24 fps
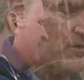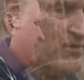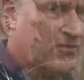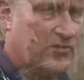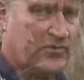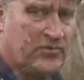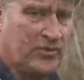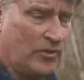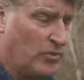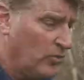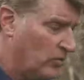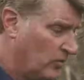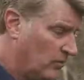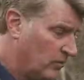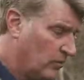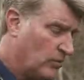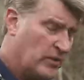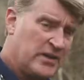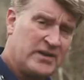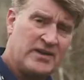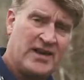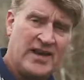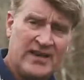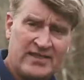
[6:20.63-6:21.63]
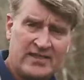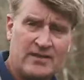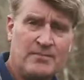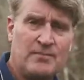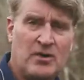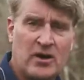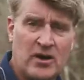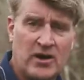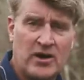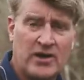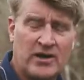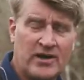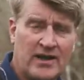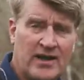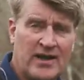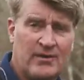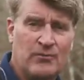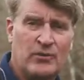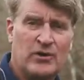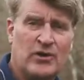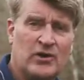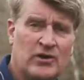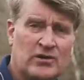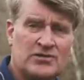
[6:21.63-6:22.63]
So we hit the mark
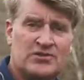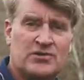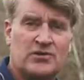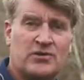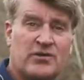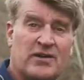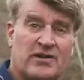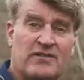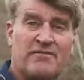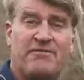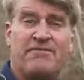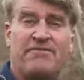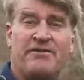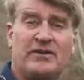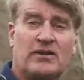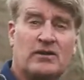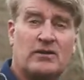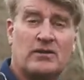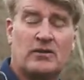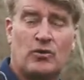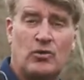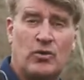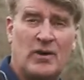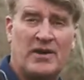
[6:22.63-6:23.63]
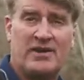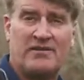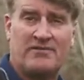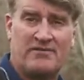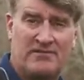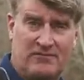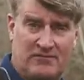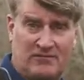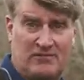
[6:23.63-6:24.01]
and we also can feel quite